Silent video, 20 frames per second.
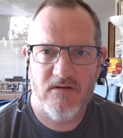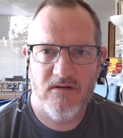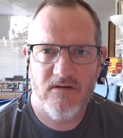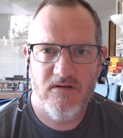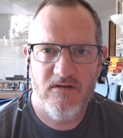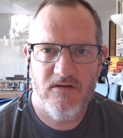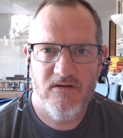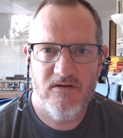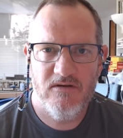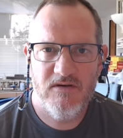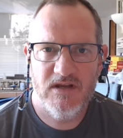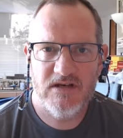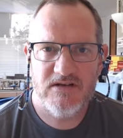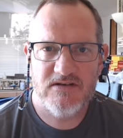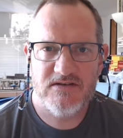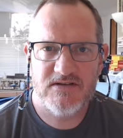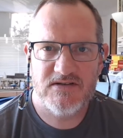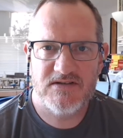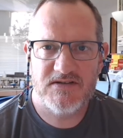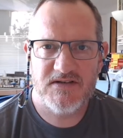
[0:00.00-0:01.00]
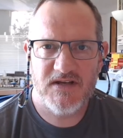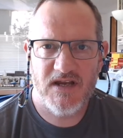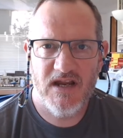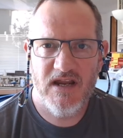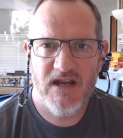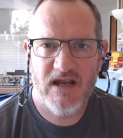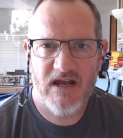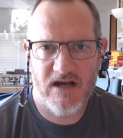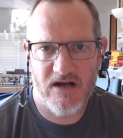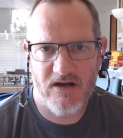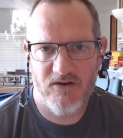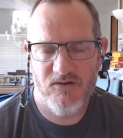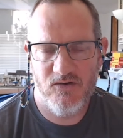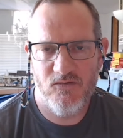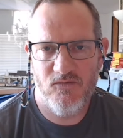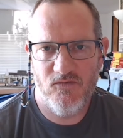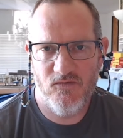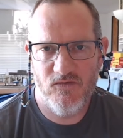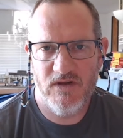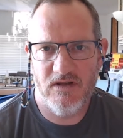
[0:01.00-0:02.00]
you get to say how you
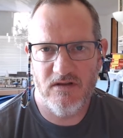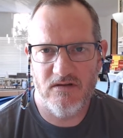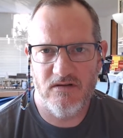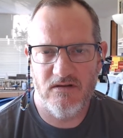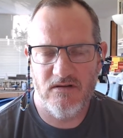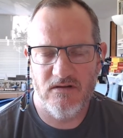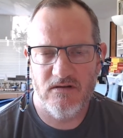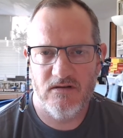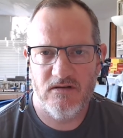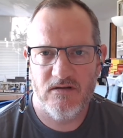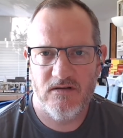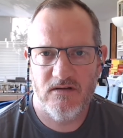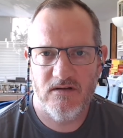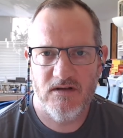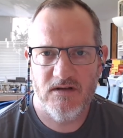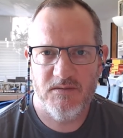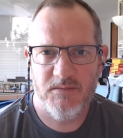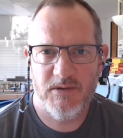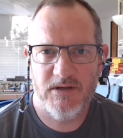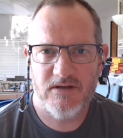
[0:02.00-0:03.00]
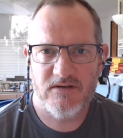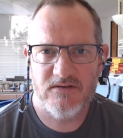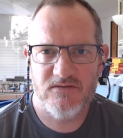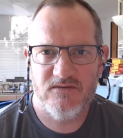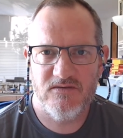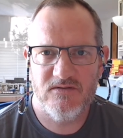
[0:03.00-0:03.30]
feel about